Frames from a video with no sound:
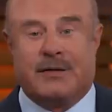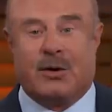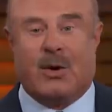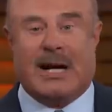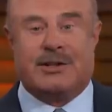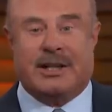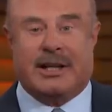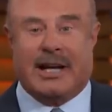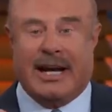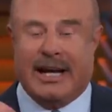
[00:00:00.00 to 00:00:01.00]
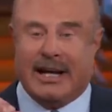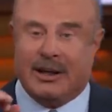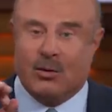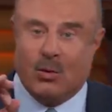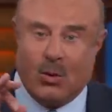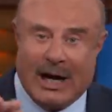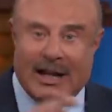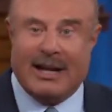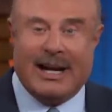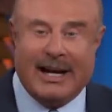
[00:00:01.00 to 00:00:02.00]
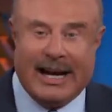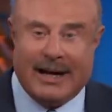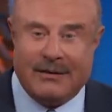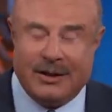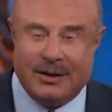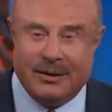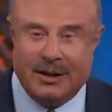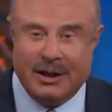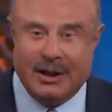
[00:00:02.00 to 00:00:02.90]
for watching. And while I have you,